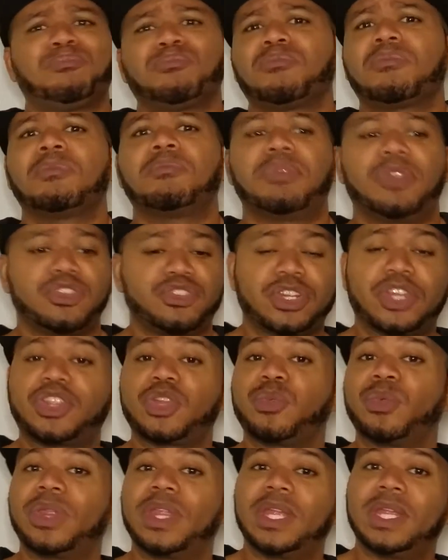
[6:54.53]
But there's nothing
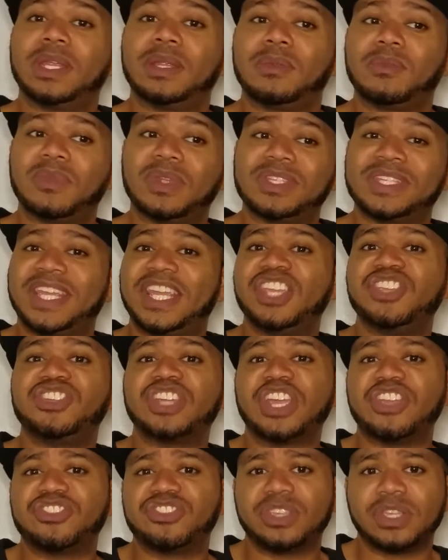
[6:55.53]
really, he,
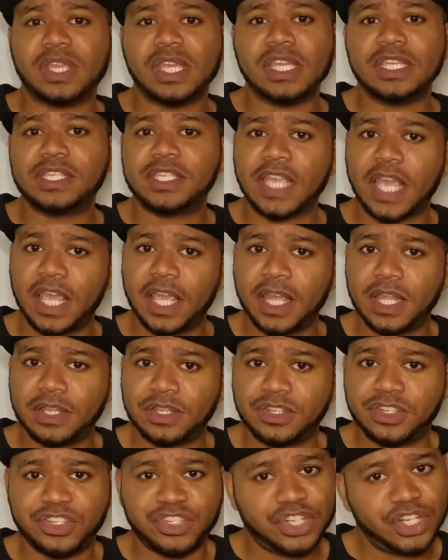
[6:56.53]
he said,
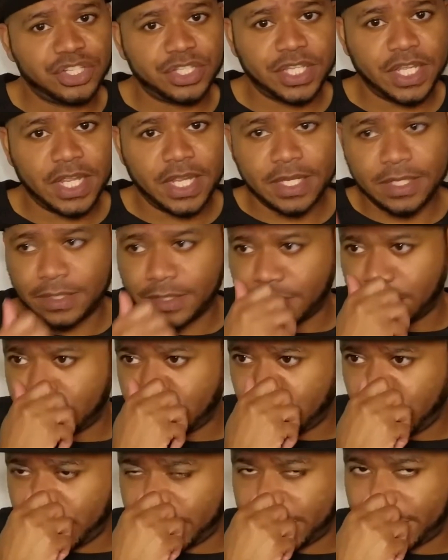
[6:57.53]
she said
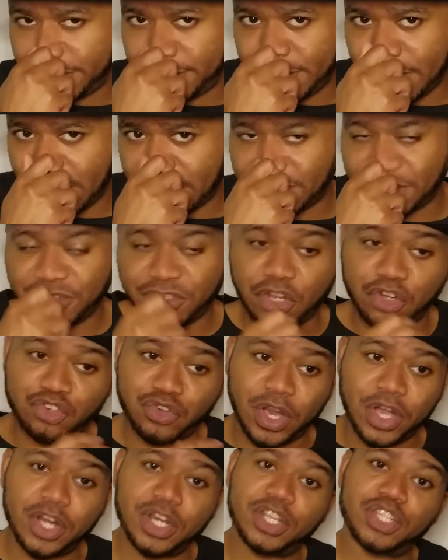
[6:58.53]
situation, and so they're trying to
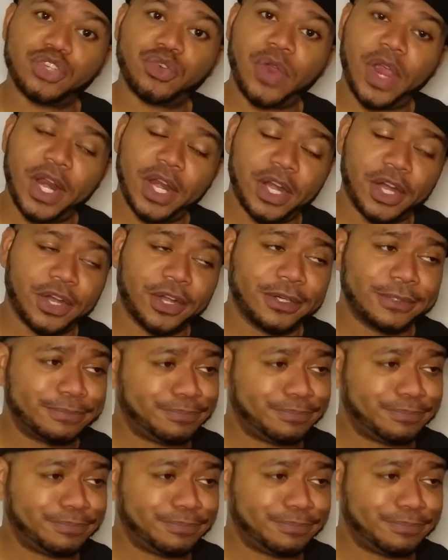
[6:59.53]
discredit her.